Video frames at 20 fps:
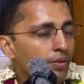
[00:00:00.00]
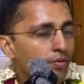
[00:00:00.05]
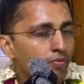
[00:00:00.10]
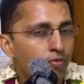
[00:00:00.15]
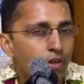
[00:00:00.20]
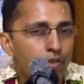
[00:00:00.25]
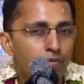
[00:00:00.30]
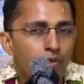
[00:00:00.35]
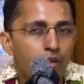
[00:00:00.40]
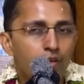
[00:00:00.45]

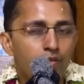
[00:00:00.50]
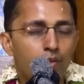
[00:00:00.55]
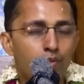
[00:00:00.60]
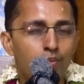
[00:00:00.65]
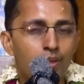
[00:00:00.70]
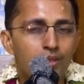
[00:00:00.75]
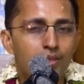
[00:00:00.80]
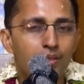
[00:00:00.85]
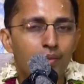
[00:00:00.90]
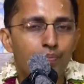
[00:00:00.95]
When we
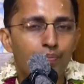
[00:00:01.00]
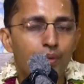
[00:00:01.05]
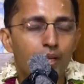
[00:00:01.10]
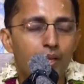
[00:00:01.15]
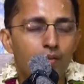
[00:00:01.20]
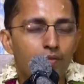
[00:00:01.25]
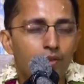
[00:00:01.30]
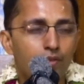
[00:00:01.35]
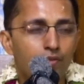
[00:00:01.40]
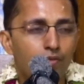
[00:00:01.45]
remember
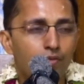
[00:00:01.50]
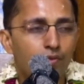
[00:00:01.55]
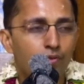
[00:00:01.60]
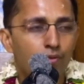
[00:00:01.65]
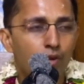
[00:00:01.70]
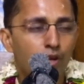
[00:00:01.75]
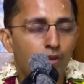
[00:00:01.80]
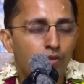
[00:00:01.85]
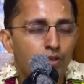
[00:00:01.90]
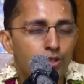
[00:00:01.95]
something,
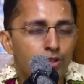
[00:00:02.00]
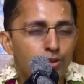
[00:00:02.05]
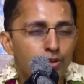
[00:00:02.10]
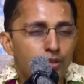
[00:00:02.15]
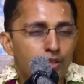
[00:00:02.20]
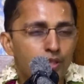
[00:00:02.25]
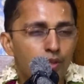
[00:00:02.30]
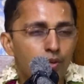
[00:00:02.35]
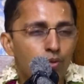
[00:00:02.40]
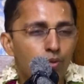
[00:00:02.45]
what we should
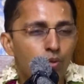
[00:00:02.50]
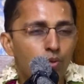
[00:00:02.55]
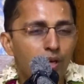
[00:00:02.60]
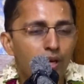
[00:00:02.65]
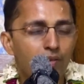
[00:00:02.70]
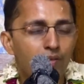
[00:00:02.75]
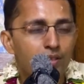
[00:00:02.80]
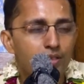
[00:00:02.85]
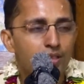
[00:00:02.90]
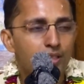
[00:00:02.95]
say? Who
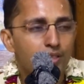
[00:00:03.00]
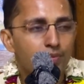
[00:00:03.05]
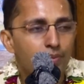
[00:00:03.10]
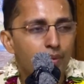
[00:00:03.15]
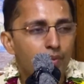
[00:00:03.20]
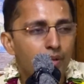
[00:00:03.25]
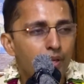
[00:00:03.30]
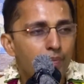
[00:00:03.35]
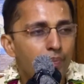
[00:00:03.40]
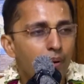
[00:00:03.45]
gave us this
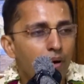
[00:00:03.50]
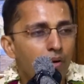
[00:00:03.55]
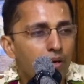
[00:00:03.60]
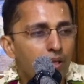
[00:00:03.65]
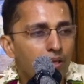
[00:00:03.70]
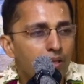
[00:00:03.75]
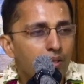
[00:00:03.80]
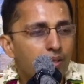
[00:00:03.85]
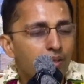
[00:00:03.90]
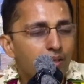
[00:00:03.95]
memory
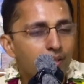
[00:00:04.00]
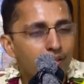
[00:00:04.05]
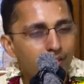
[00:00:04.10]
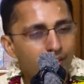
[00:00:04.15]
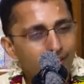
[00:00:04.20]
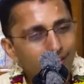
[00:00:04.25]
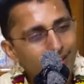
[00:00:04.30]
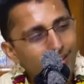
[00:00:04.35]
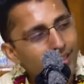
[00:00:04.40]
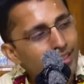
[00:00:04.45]
power?
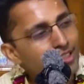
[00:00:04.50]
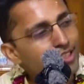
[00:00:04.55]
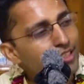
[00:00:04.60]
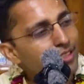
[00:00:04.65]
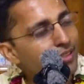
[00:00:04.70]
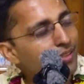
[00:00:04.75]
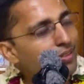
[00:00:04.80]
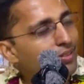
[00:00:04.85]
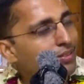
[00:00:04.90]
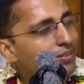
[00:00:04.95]

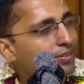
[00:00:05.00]
Krishna.